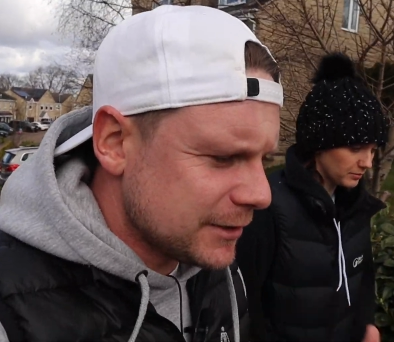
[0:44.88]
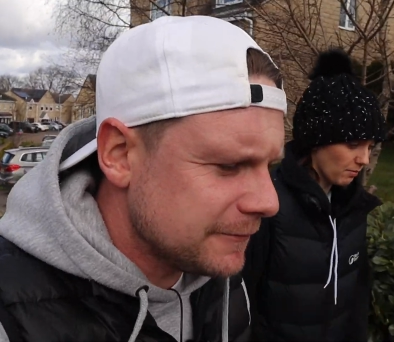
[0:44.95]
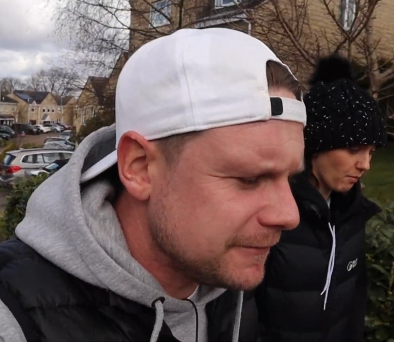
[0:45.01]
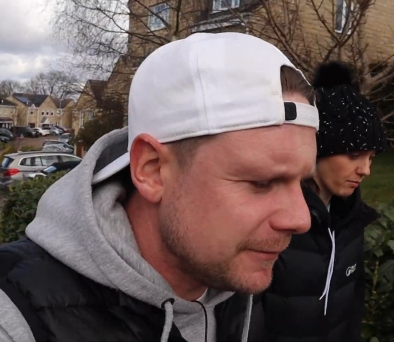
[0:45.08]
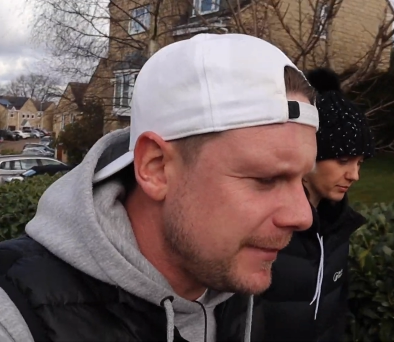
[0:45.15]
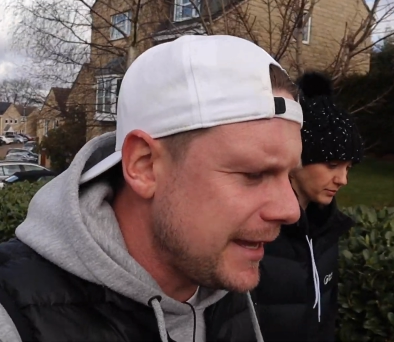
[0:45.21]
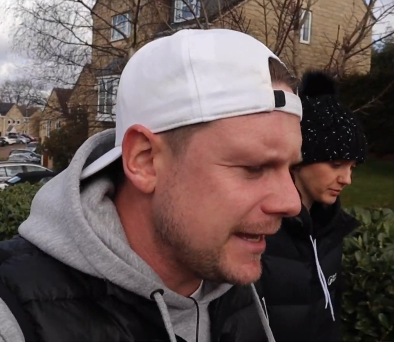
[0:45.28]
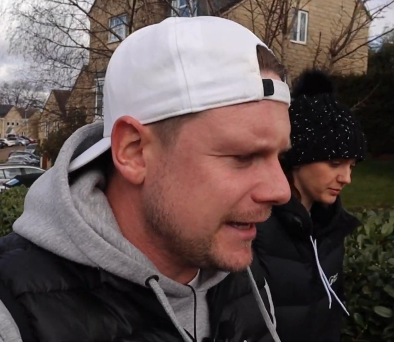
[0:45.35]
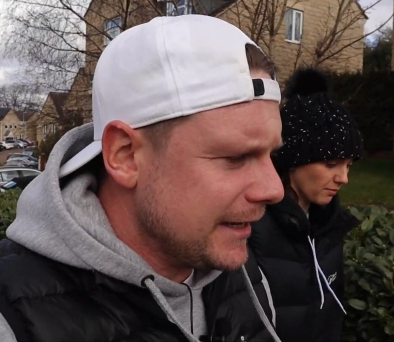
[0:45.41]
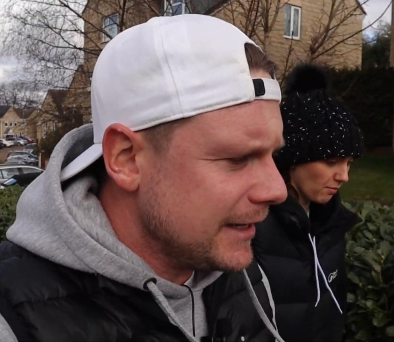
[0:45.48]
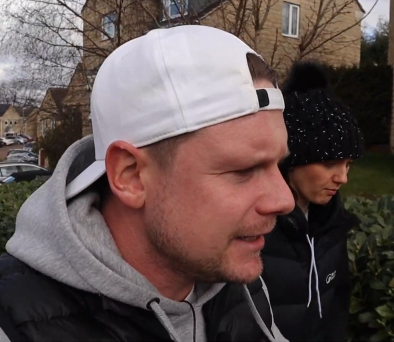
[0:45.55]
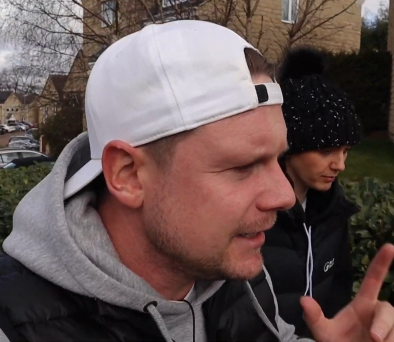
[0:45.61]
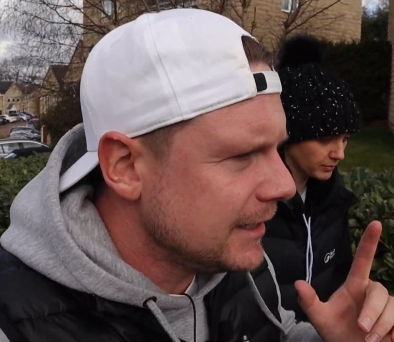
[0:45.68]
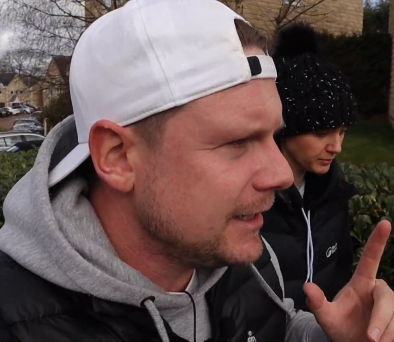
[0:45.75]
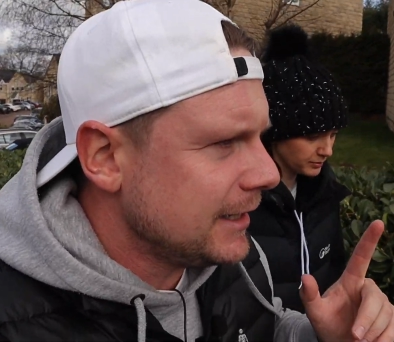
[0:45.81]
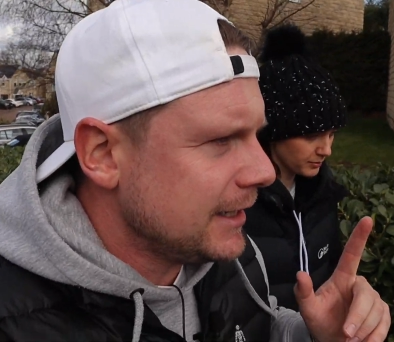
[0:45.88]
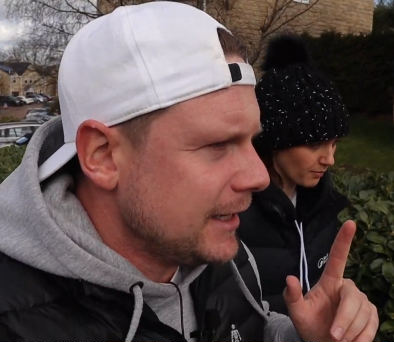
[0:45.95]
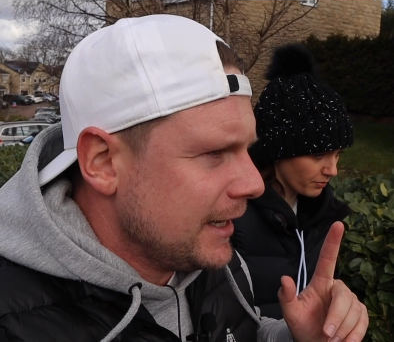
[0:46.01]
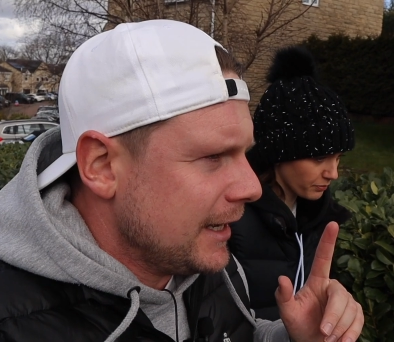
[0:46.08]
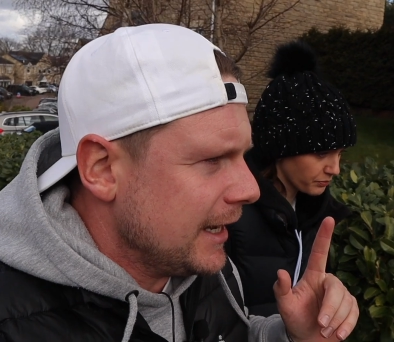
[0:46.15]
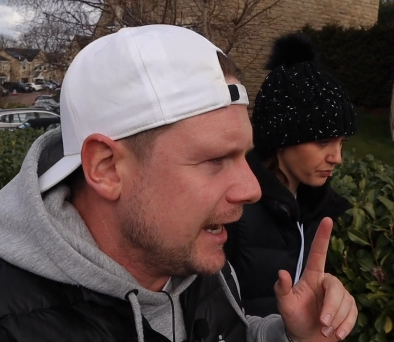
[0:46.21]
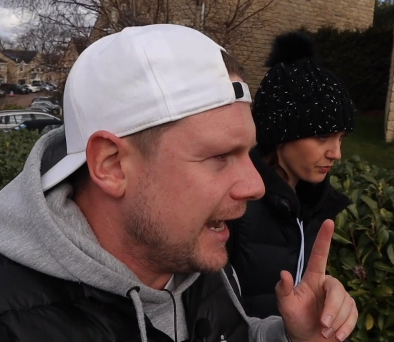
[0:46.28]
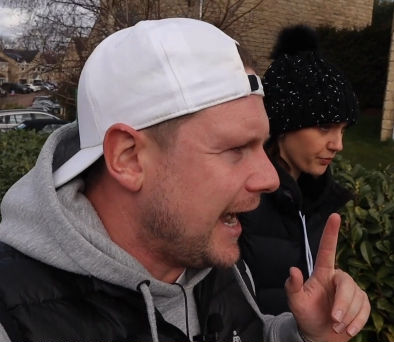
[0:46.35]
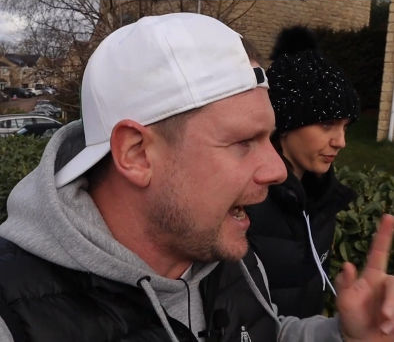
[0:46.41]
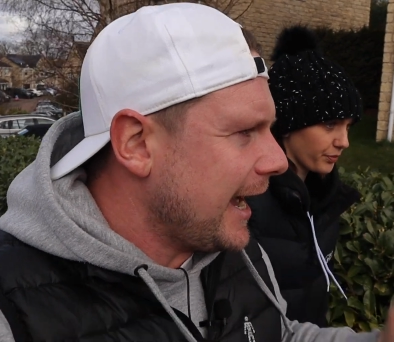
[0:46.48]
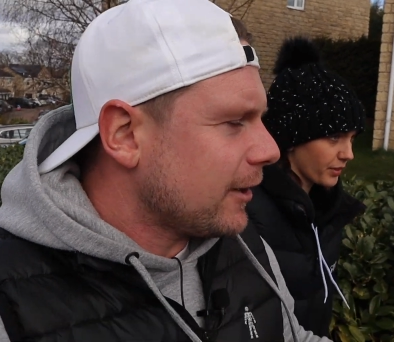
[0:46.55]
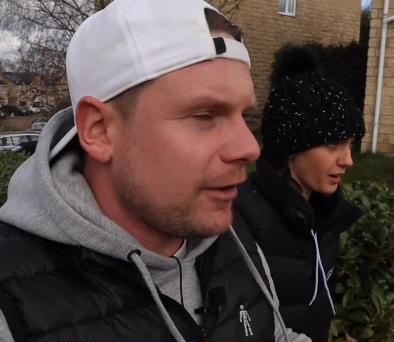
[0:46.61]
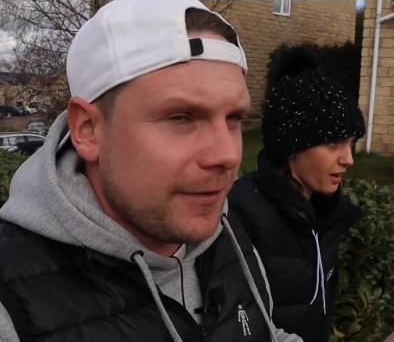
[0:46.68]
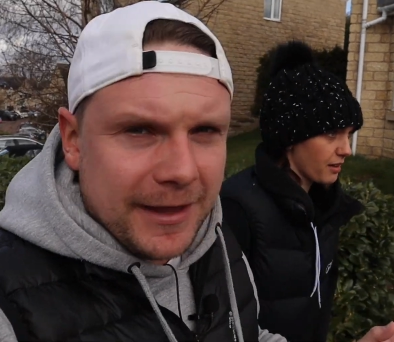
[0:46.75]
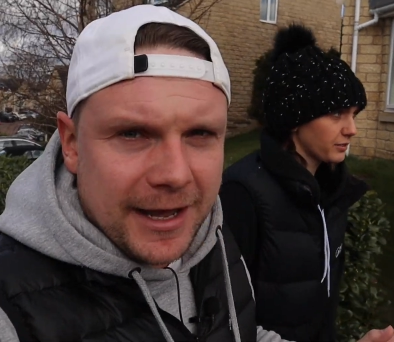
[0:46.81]
Speaker 1: So for me,
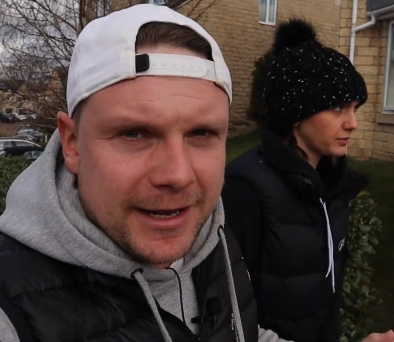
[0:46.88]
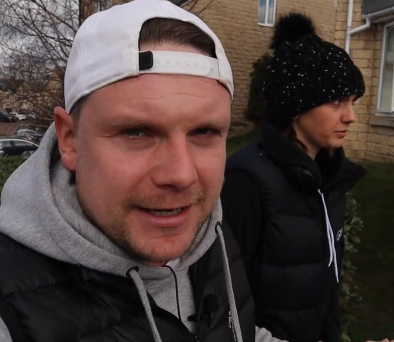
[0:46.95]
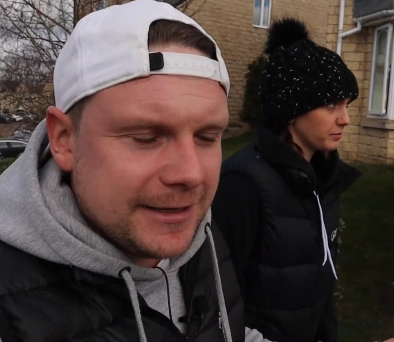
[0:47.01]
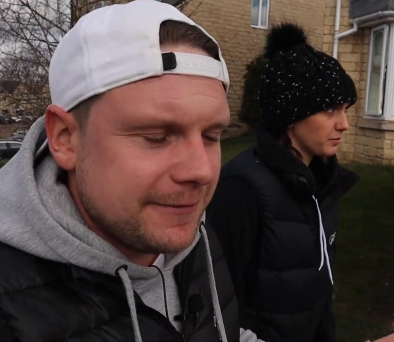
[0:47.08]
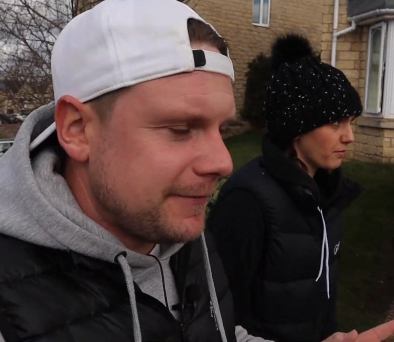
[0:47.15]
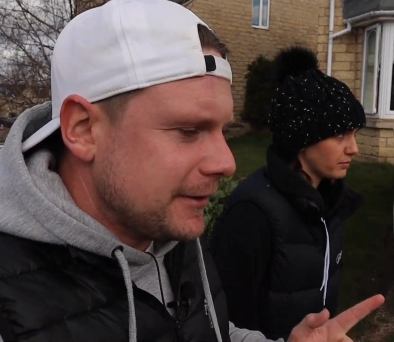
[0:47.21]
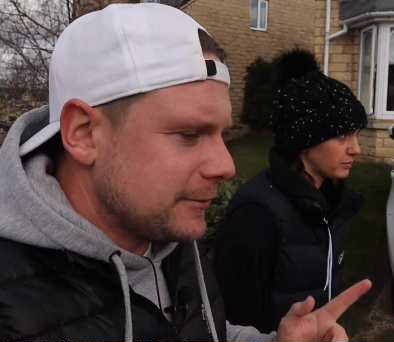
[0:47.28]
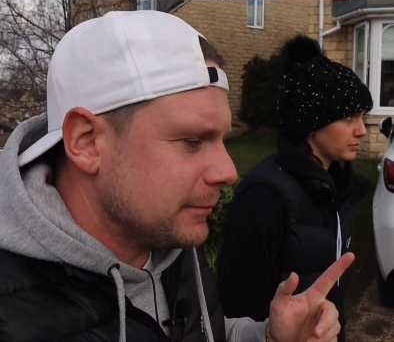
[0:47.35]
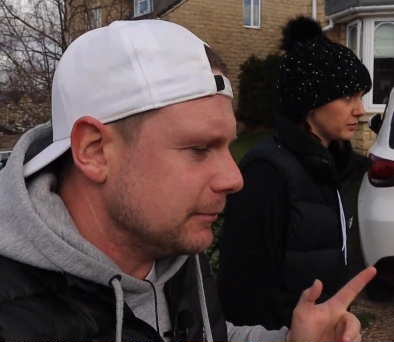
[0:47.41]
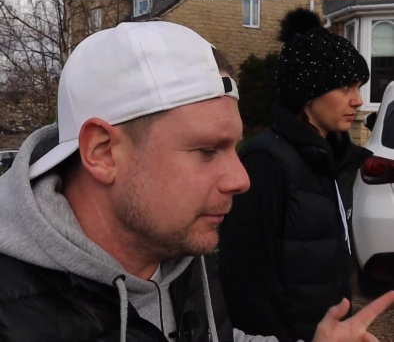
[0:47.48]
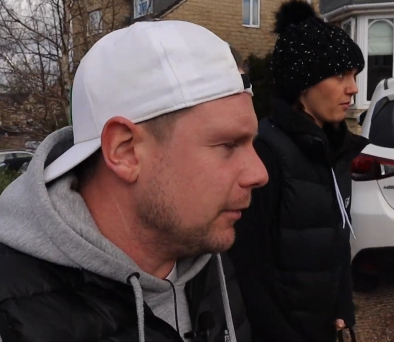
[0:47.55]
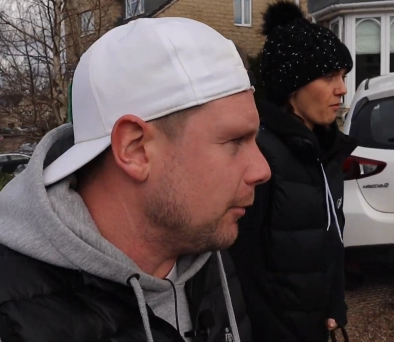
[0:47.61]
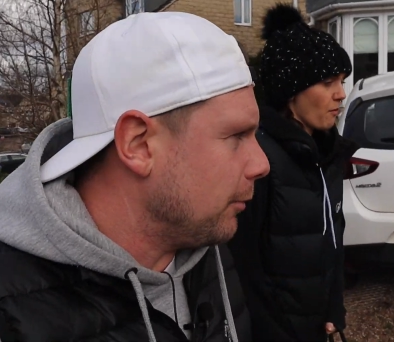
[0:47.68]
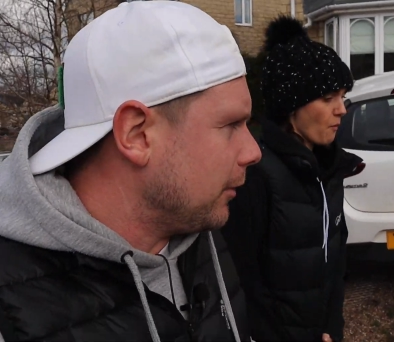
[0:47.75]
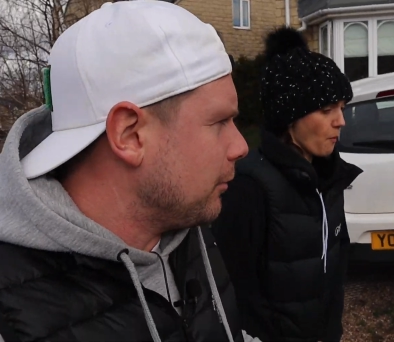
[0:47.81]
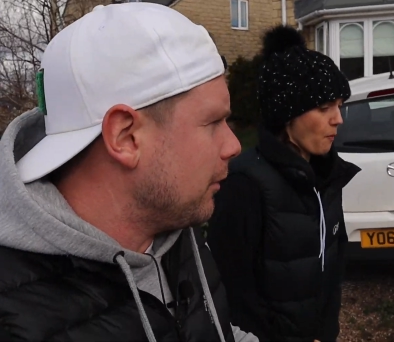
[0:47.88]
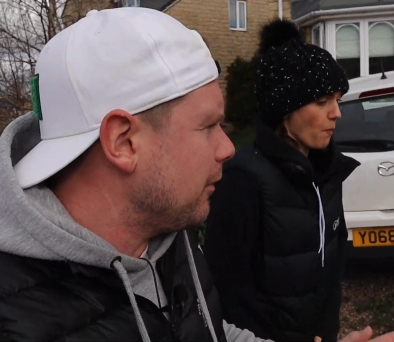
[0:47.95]
I got the idea for this when we were, what,